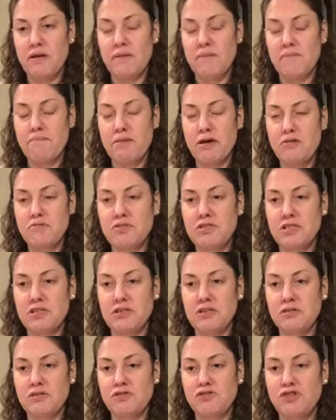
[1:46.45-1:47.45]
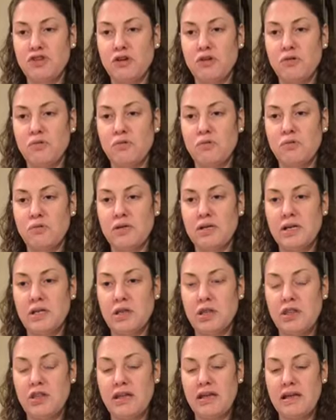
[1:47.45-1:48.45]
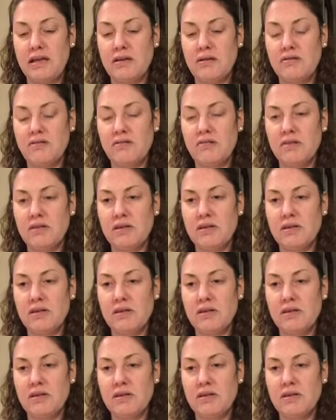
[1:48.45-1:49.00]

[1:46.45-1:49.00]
motor control and things